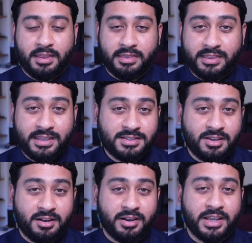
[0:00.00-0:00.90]
These
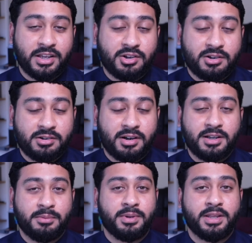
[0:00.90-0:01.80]
are
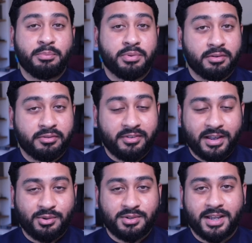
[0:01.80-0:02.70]
incredibly
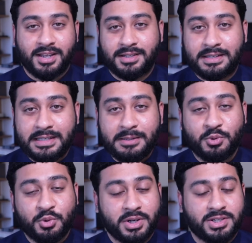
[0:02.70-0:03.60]
profound and
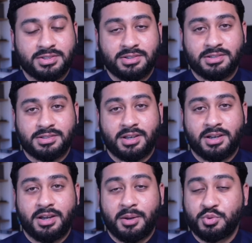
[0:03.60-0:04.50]
deep questions,
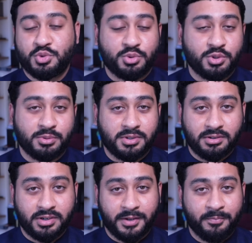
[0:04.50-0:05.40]
I'm sure you would
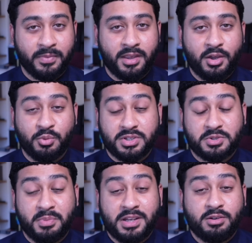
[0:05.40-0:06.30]
agree, which
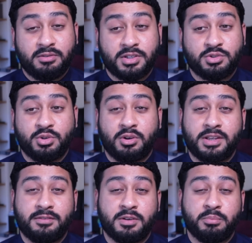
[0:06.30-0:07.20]
many of us do not
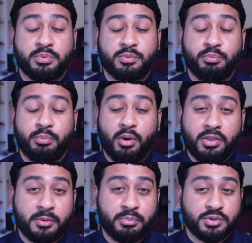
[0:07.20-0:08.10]
even
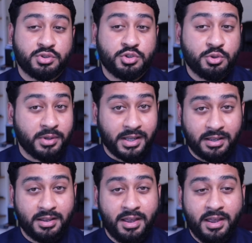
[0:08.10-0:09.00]
bother
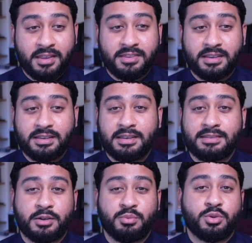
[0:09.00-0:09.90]
pursuing, thinking
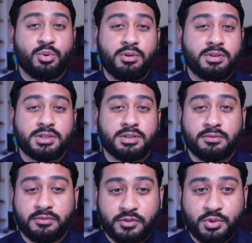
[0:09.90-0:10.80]
that with all the
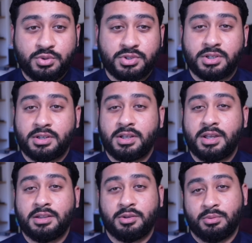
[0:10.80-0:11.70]
confusion
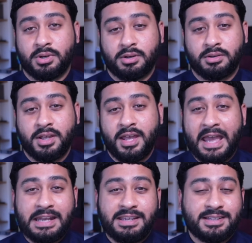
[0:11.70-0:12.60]
in the world,
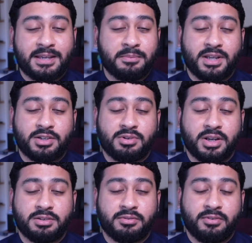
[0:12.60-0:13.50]
any attempt at
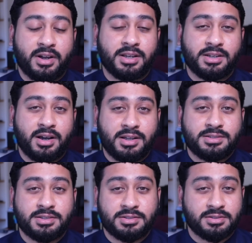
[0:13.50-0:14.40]
trying to find
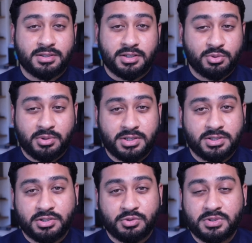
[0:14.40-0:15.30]
answers to such
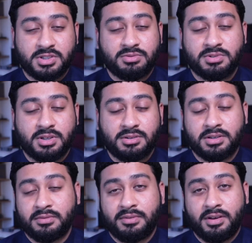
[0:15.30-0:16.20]
questions would just result
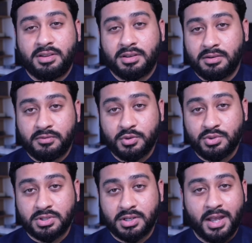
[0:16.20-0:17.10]
in further
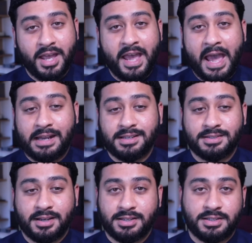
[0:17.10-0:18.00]
confusion and
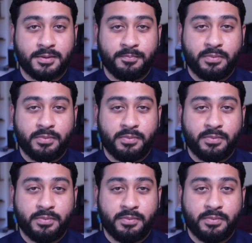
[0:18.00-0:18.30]
anxiety.